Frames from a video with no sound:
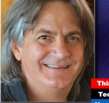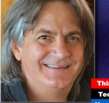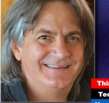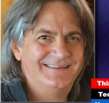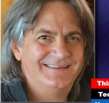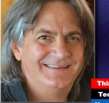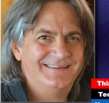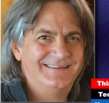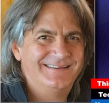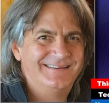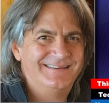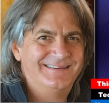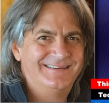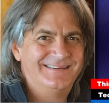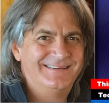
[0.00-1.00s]

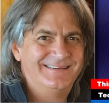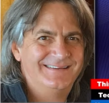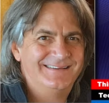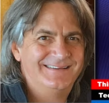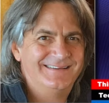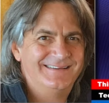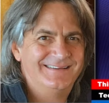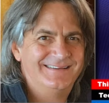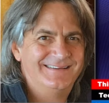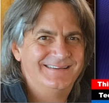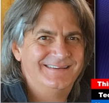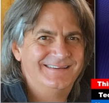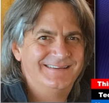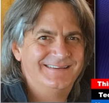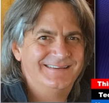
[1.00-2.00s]

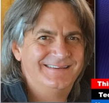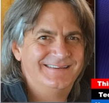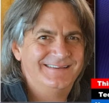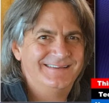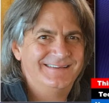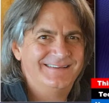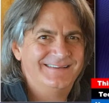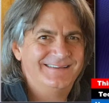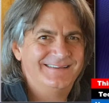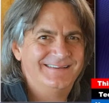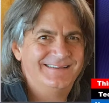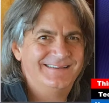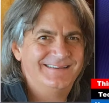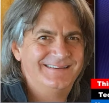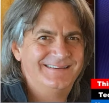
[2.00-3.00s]

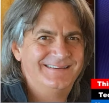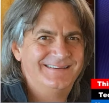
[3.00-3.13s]
No words are spoken by the person on screen.